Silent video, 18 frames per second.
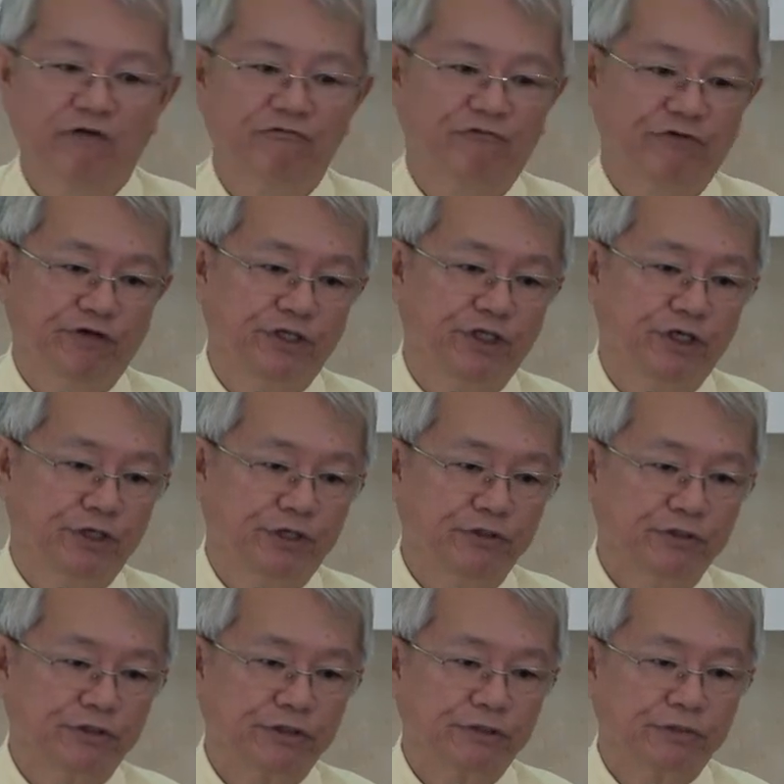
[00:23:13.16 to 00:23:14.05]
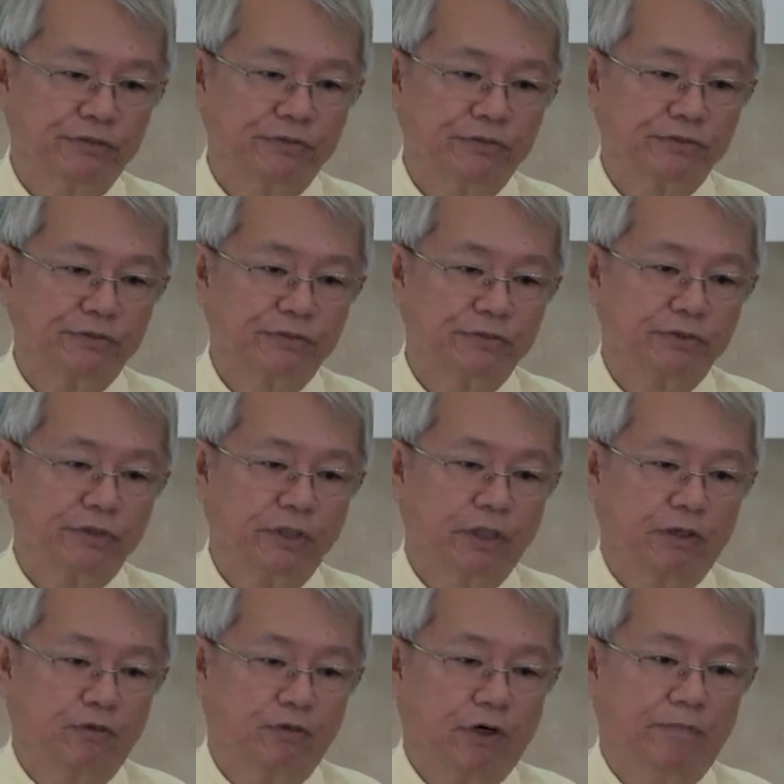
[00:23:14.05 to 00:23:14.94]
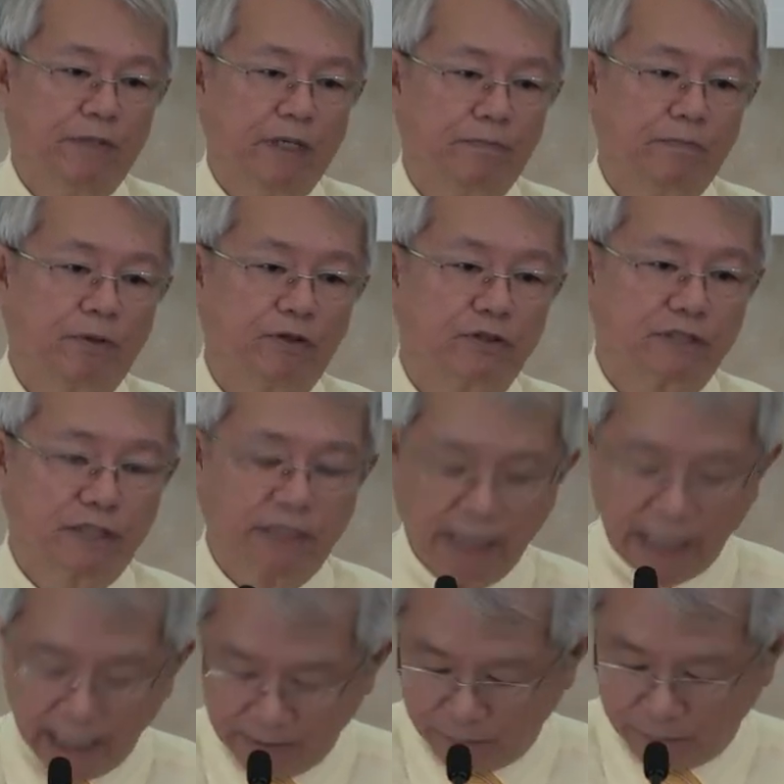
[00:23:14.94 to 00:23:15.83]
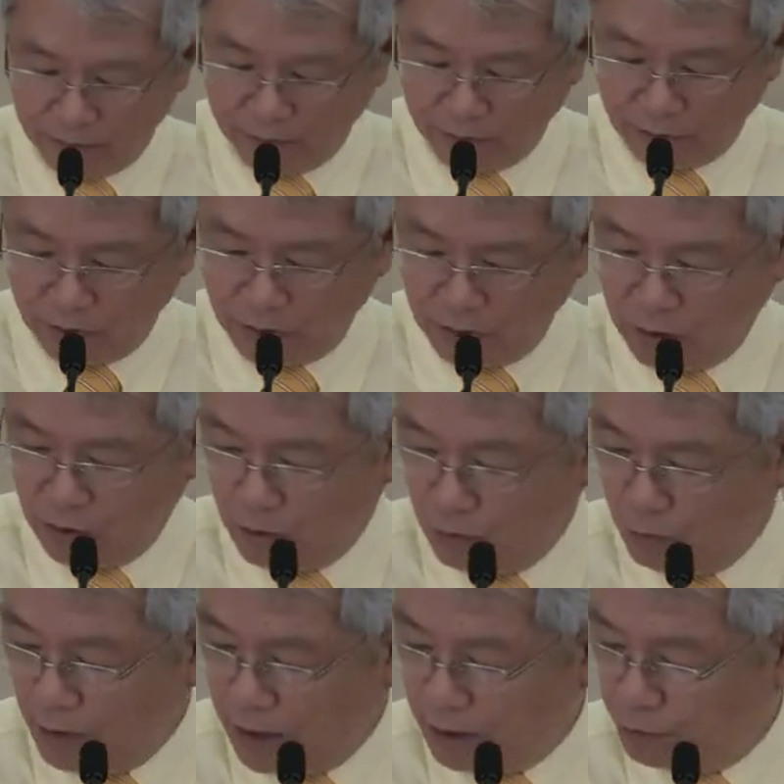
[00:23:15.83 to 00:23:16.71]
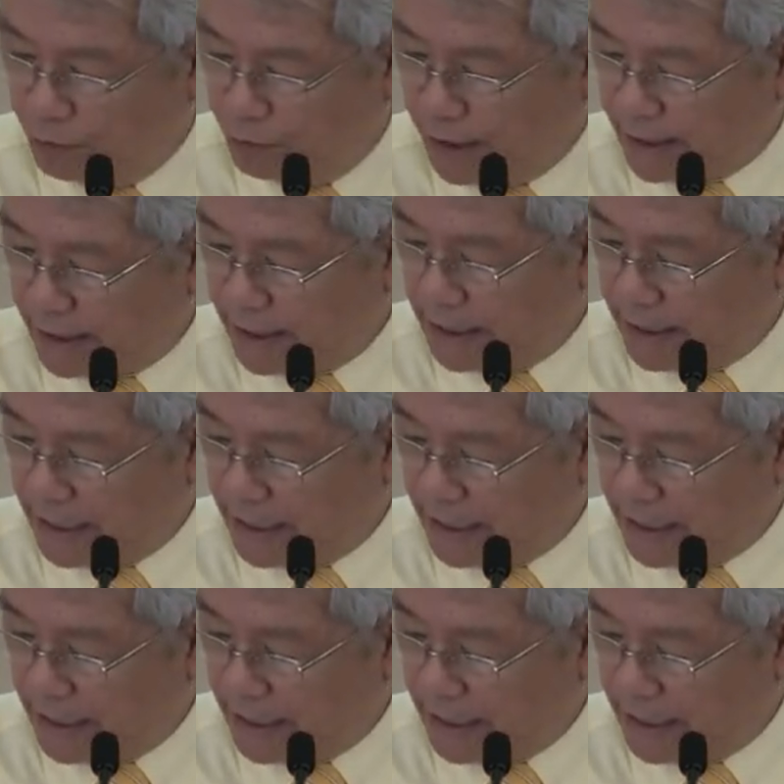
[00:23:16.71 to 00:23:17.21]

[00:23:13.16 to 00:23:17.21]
videos will be posted up 1 week